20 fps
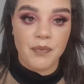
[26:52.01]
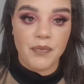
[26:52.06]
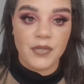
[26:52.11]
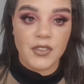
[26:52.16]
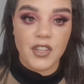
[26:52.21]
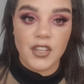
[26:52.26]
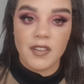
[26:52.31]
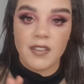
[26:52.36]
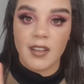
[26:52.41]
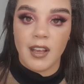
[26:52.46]

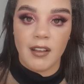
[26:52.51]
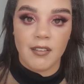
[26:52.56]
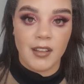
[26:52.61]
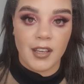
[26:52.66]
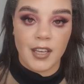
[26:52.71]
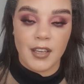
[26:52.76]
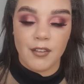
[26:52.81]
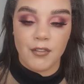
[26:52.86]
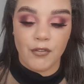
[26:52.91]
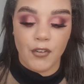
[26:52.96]
Just sounds
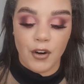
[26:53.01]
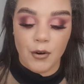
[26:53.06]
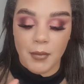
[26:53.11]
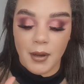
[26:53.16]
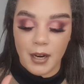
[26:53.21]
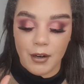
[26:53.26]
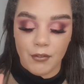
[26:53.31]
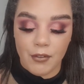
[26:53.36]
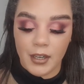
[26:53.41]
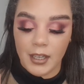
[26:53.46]
like it's run by
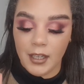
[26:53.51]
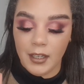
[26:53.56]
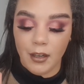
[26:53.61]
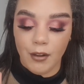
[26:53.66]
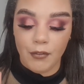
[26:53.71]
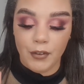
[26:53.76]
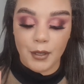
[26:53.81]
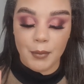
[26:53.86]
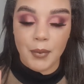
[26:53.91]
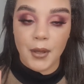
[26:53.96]
a really
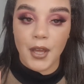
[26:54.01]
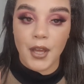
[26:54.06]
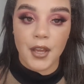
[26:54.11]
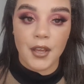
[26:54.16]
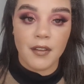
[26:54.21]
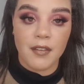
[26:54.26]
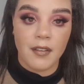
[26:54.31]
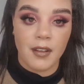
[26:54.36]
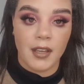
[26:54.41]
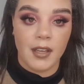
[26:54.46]
lovely
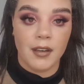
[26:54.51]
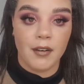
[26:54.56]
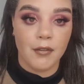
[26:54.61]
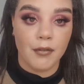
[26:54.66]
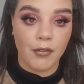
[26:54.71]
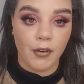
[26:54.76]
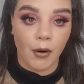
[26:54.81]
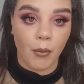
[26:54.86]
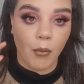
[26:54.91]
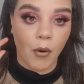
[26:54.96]
person
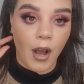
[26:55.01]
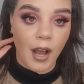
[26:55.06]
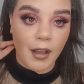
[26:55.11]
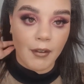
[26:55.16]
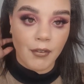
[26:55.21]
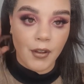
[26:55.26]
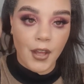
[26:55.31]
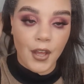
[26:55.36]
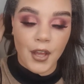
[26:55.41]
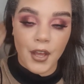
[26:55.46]
from what I've
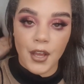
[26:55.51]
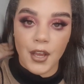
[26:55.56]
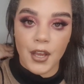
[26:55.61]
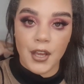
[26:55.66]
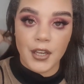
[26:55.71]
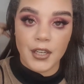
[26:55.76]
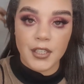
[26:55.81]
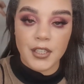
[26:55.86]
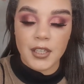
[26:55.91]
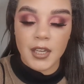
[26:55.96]

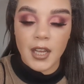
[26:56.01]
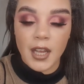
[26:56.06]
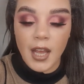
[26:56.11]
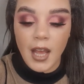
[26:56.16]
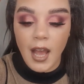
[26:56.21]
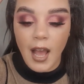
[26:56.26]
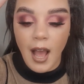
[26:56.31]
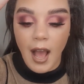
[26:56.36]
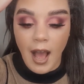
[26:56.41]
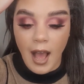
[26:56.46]
heard,
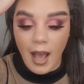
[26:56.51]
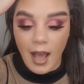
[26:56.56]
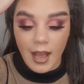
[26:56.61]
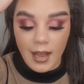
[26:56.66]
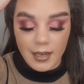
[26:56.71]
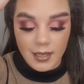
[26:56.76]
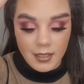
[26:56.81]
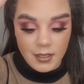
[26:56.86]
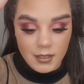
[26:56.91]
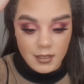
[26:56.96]

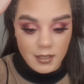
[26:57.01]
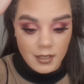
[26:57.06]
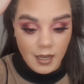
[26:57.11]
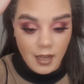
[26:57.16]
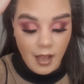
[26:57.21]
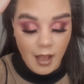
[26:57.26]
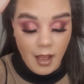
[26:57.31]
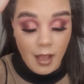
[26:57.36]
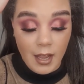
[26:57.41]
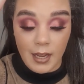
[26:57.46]
and
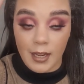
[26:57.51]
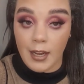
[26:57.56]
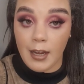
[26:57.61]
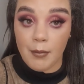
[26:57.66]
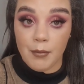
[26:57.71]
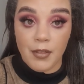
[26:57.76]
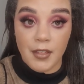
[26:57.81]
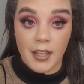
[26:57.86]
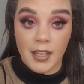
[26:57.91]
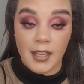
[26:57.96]
I'm
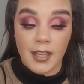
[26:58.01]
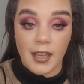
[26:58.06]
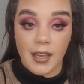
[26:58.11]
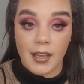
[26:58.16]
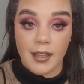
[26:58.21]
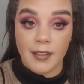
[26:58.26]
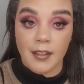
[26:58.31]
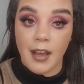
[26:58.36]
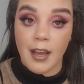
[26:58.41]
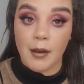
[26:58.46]
thinking
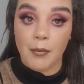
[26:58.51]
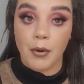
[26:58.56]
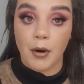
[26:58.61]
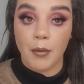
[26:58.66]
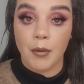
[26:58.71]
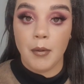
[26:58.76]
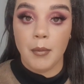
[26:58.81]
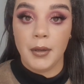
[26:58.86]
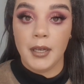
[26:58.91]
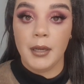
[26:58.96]
that I
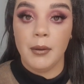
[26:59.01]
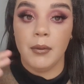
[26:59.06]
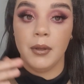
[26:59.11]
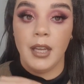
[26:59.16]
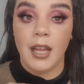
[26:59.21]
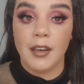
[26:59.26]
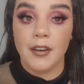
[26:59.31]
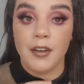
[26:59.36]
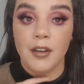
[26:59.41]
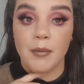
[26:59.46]
probably will
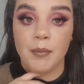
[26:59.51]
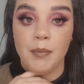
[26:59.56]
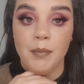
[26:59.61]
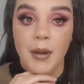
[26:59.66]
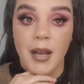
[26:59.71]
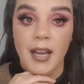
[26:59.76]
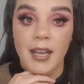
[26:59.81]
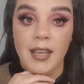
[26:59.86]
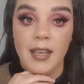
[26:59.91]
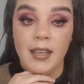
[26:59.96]
end up
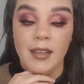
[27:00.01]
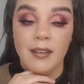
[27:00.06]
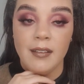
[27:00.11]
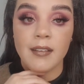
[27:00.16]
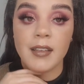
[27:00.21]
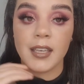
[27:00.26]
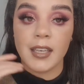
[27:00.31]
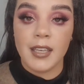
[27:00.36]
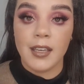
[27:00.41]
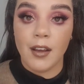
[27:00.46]
buying
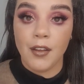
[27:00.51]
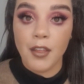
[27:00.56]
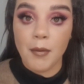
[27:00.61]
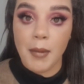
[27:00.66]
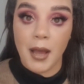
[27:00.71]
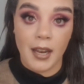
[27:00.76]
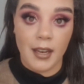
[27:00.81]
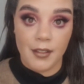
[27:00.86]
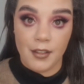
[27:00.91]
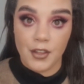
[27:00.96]
the other
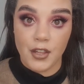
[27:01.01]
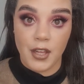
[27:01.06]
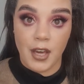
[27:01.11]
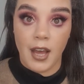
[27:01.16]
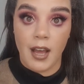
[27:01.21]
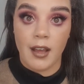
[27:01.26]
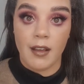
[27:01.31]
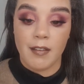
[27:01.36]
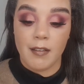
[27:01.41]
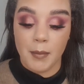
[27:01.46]
palette that she
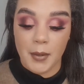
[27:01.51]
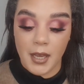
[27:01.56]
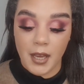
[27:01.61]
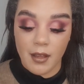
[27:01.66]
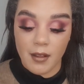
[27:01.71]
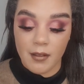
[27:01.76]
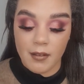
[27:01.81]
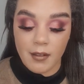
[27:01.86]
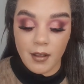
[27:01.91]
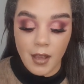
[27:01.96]
has,
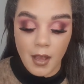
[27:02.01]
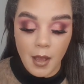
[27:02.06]
because